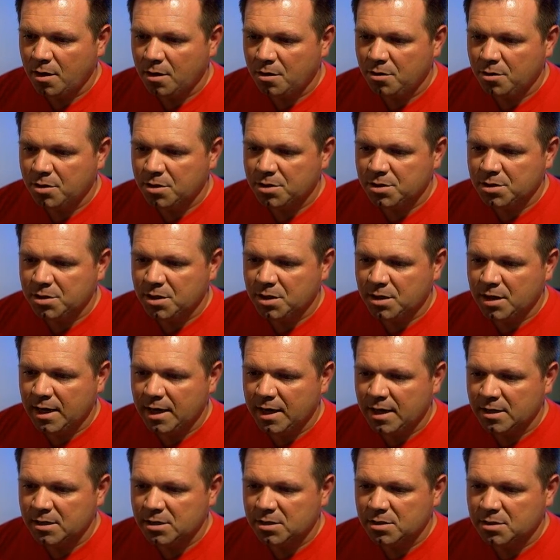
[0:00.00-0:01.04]
you can see it
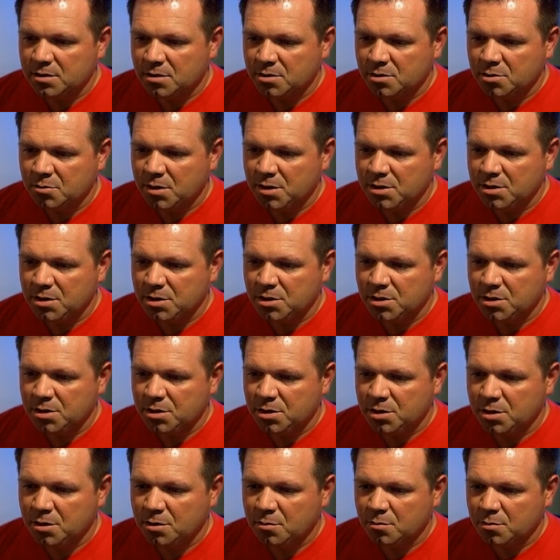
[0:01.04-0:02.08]
adds a transition
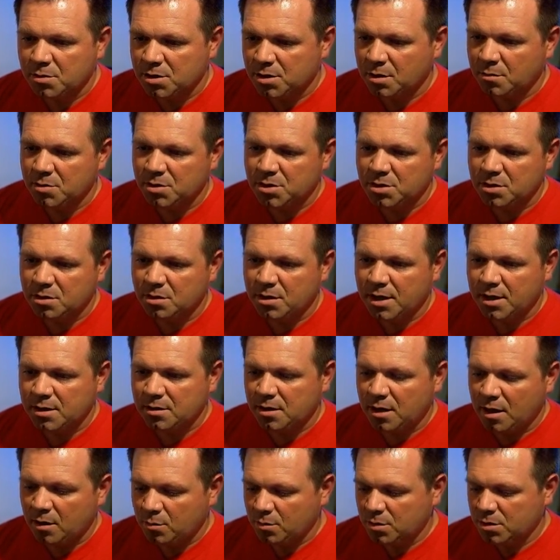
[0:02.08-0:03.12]
here, which I'm going to select
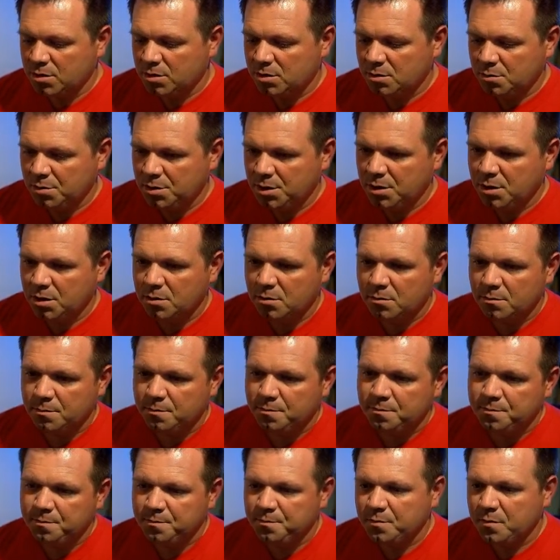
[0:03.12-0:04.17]
that one and delete it.
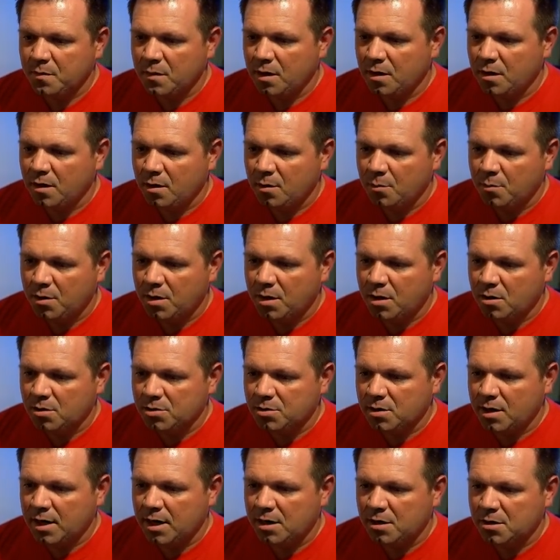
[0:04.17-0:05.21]
But it also
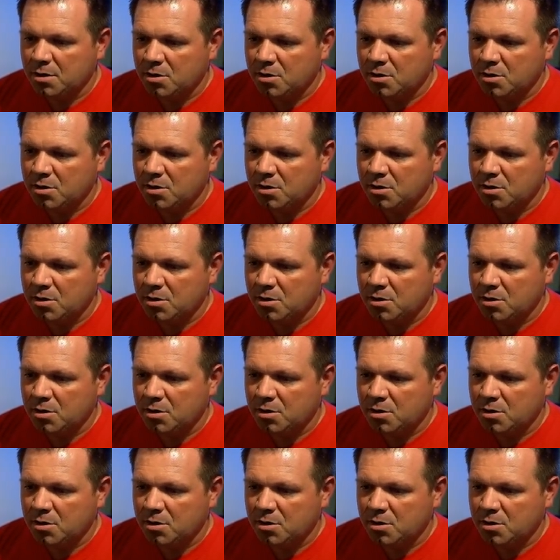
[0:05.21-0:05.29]
added a